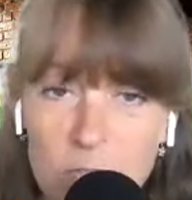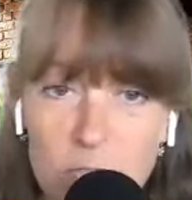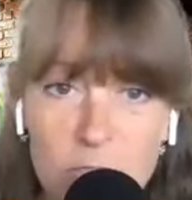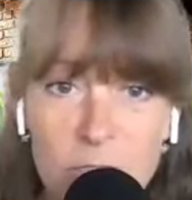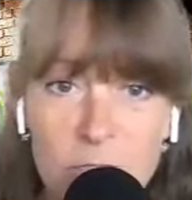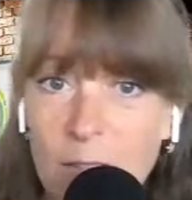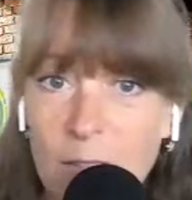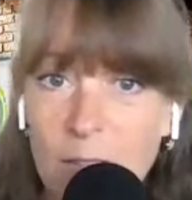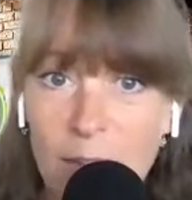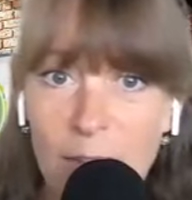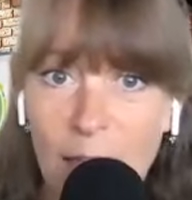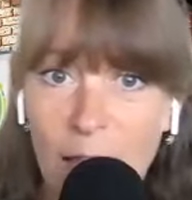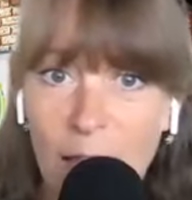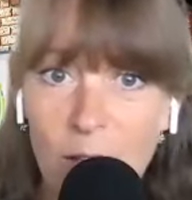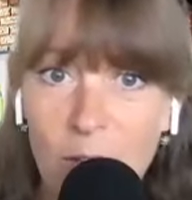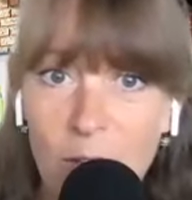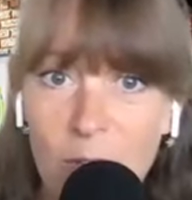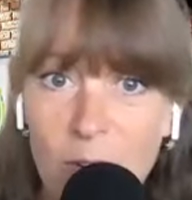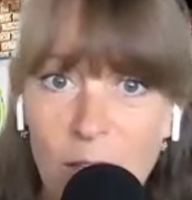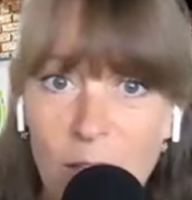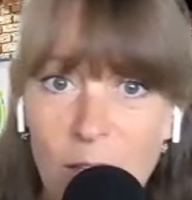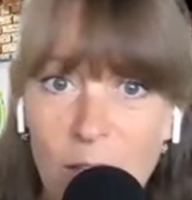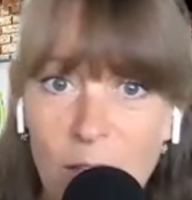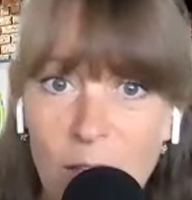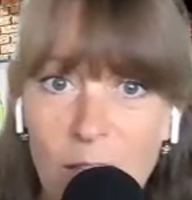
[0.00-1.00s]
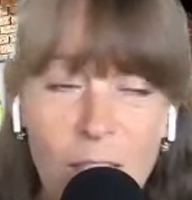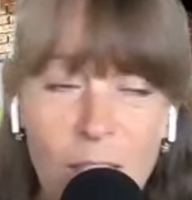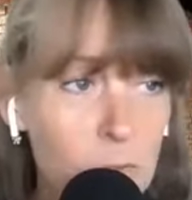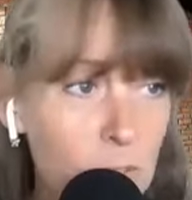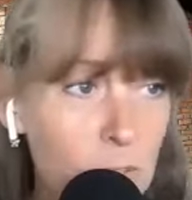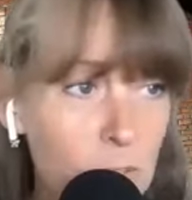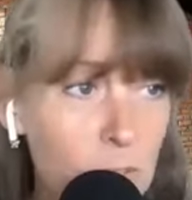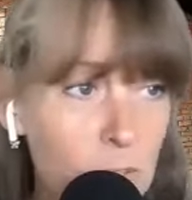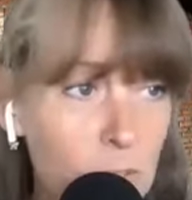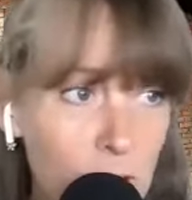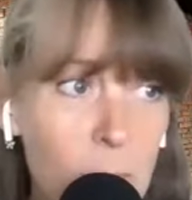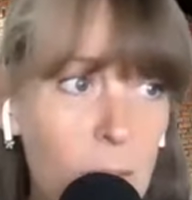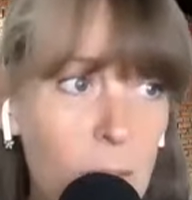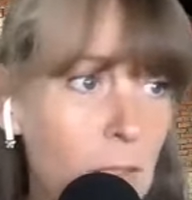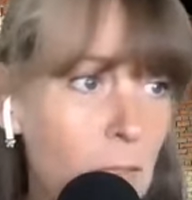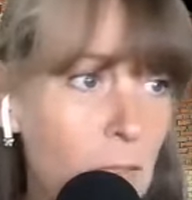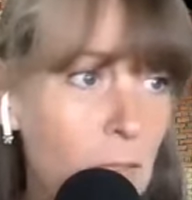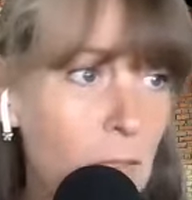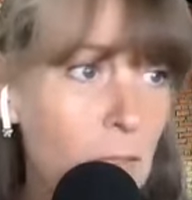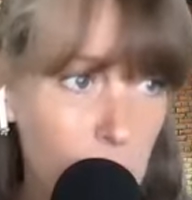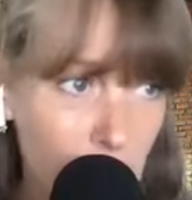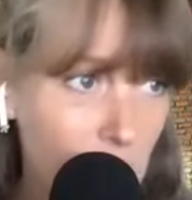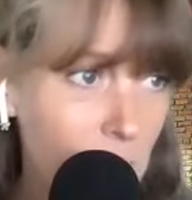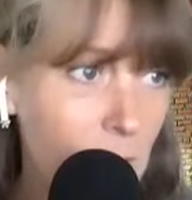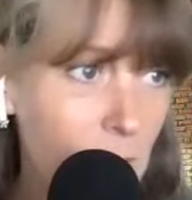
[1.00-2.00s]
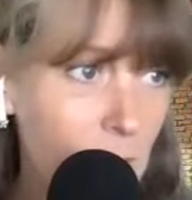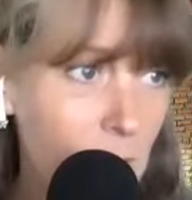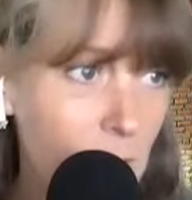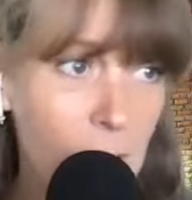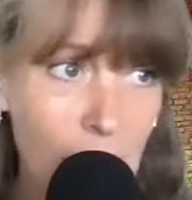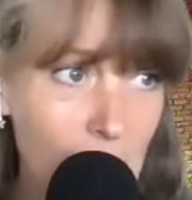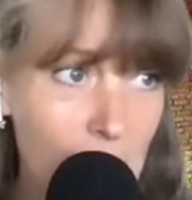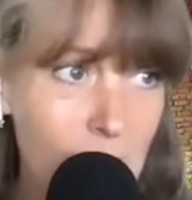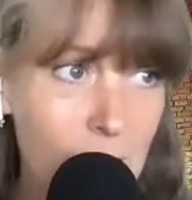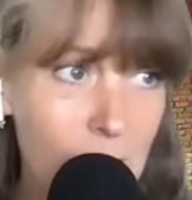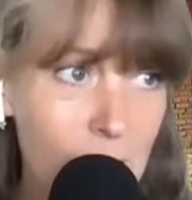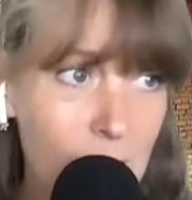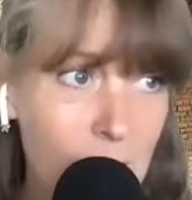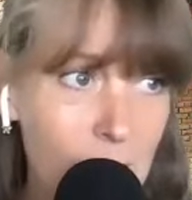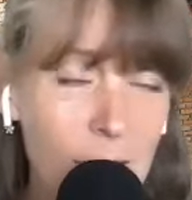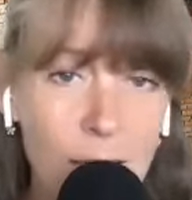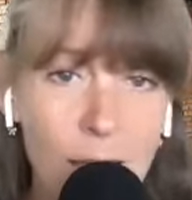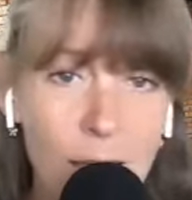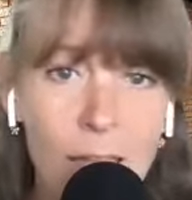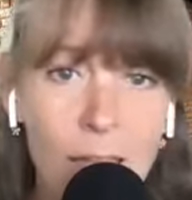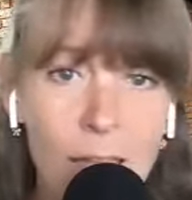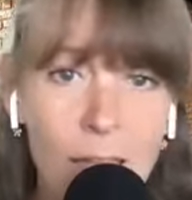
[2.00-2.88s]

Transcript: would just lie down and they would look at me and they'd be like, I got it.